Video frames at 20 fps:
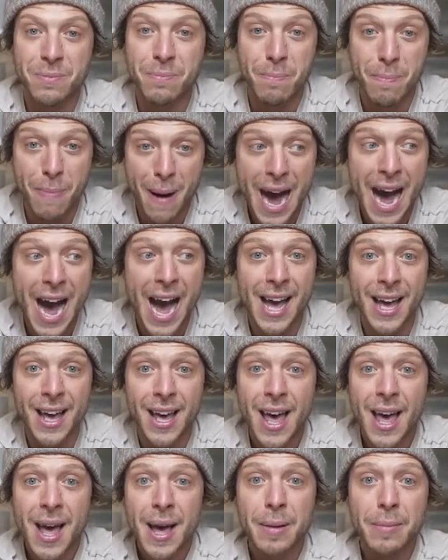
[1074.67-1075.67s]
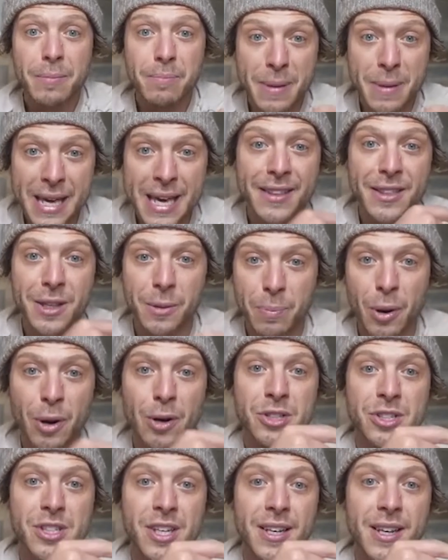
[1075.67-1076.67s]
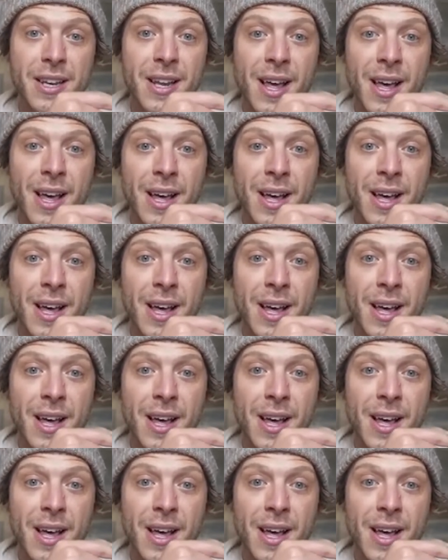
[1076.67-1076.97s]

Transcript: by being the person